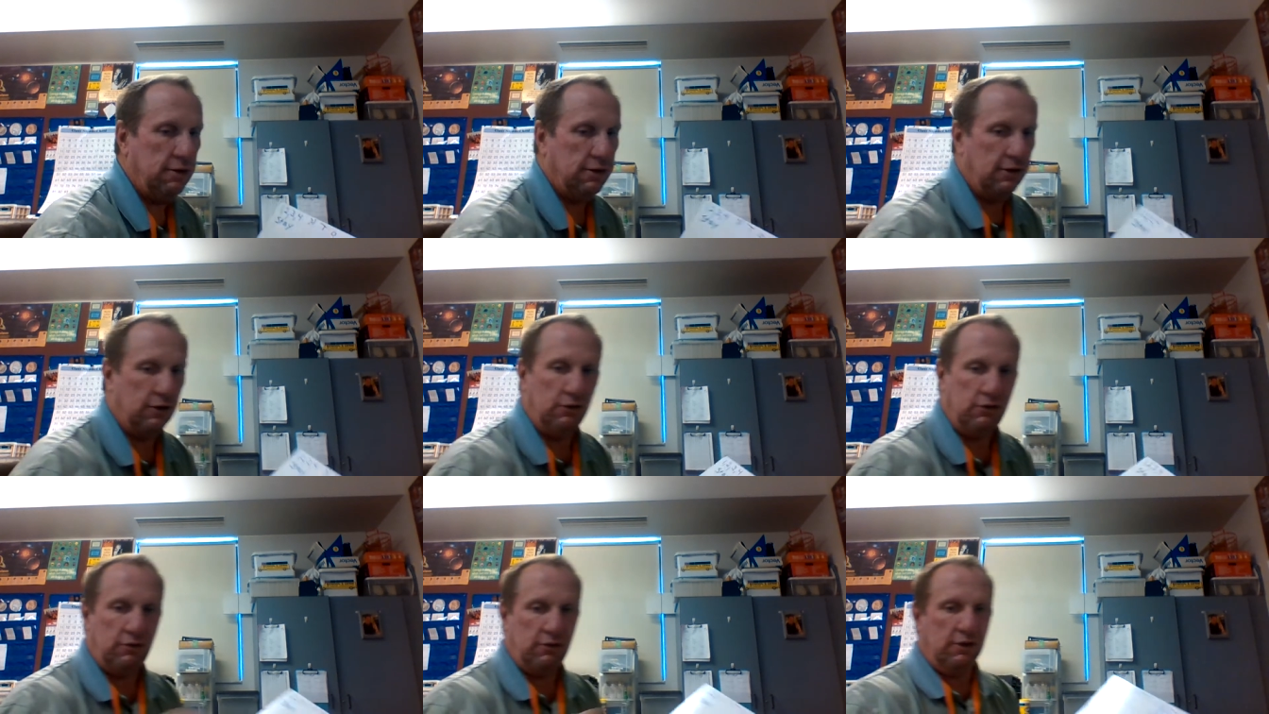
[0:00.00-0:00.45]

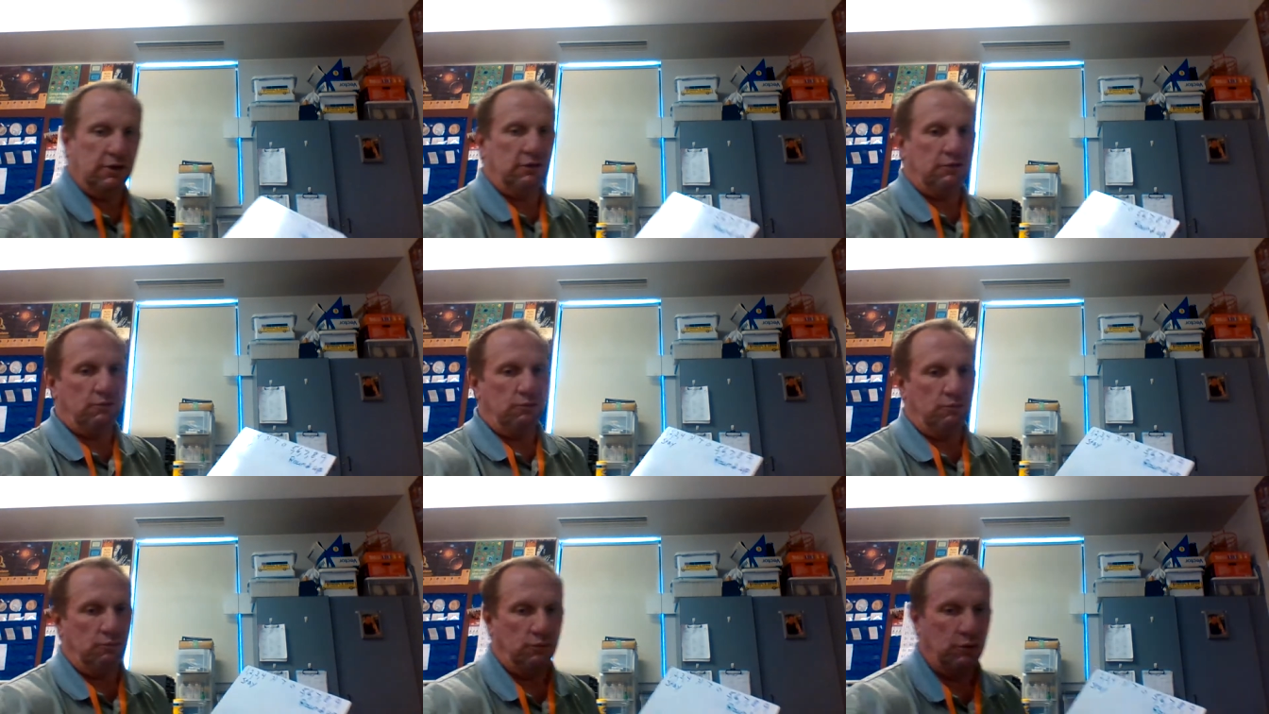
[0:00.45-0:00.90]
because
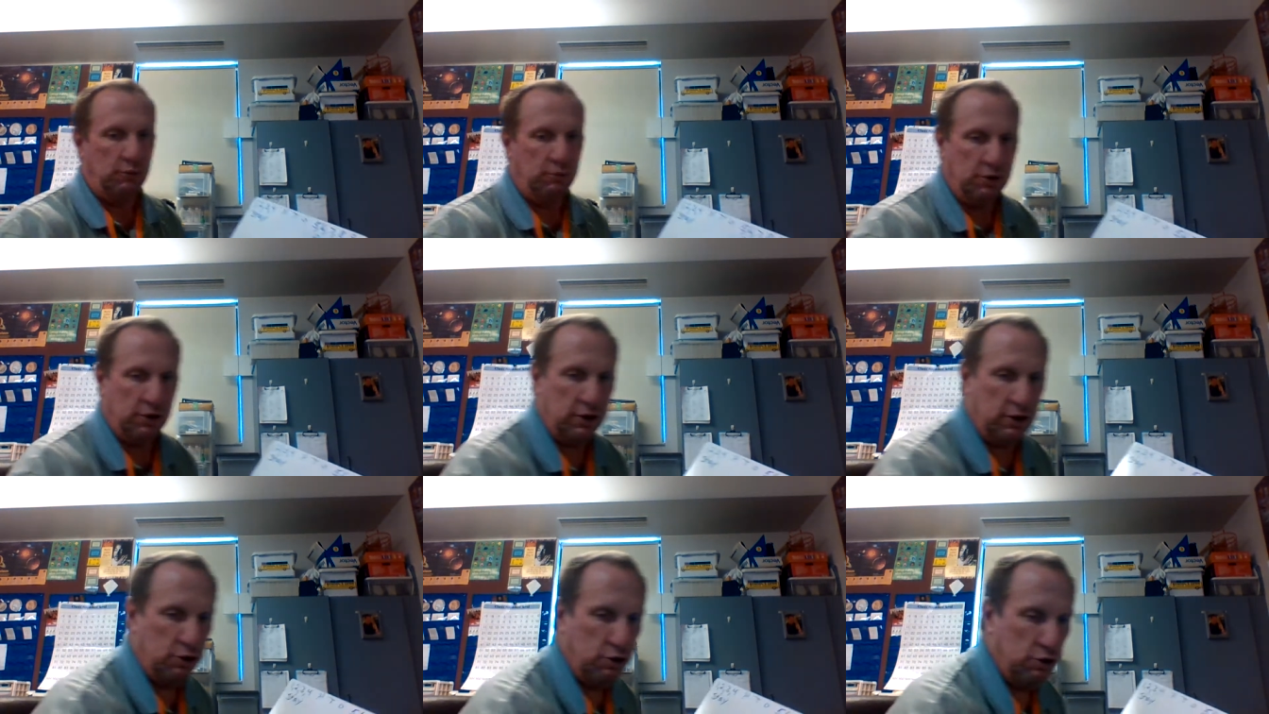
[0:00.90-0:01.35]
this we've
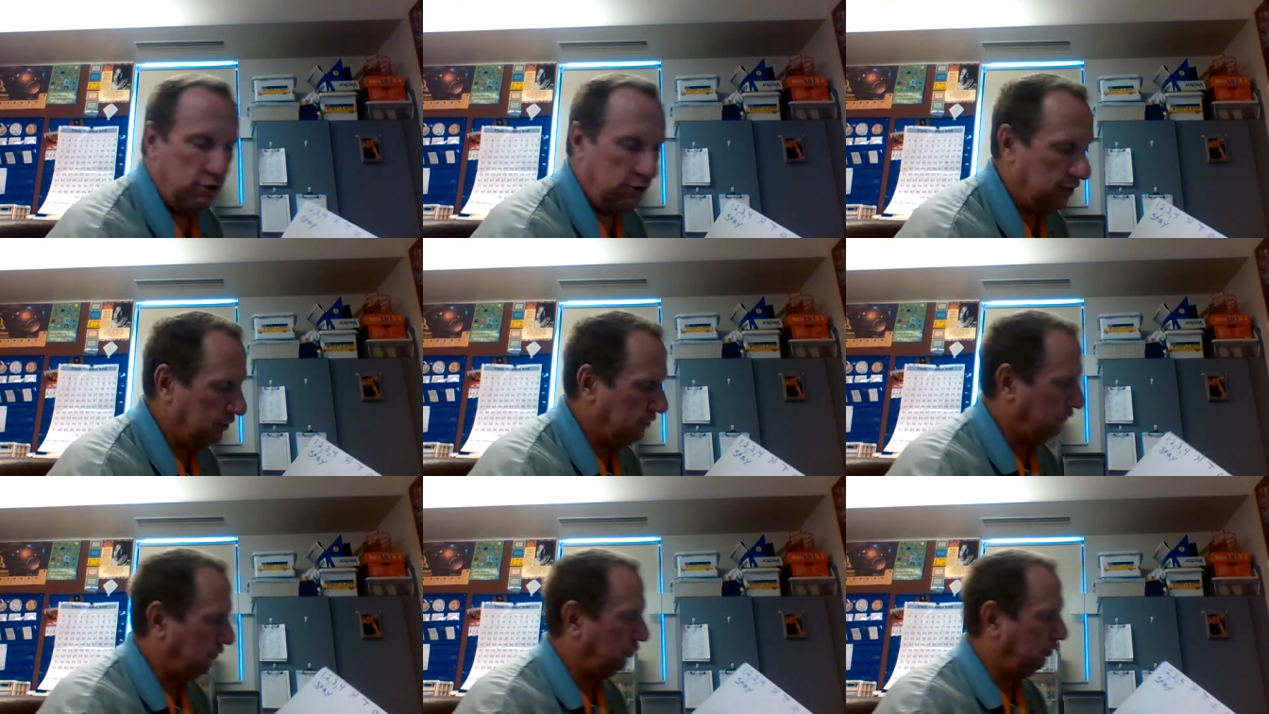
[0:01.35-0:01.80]
been doing
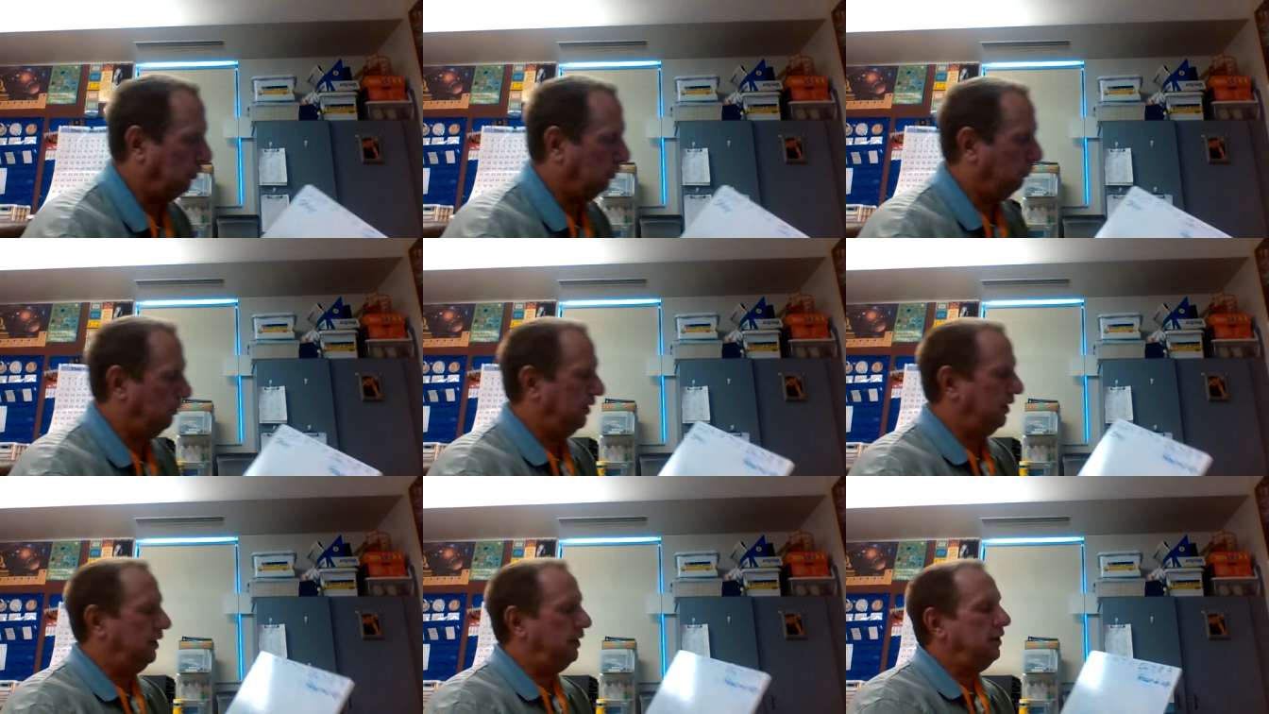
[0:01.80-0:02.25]
this for a little
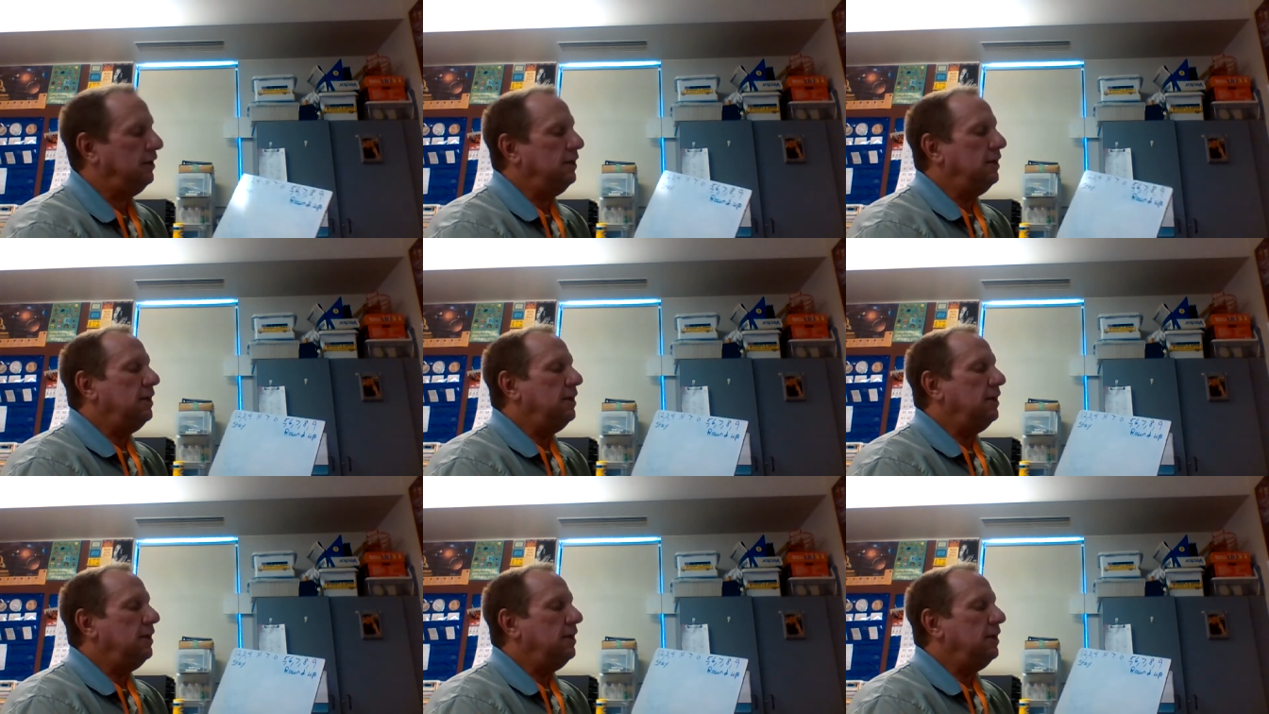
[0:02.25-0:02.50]
bit.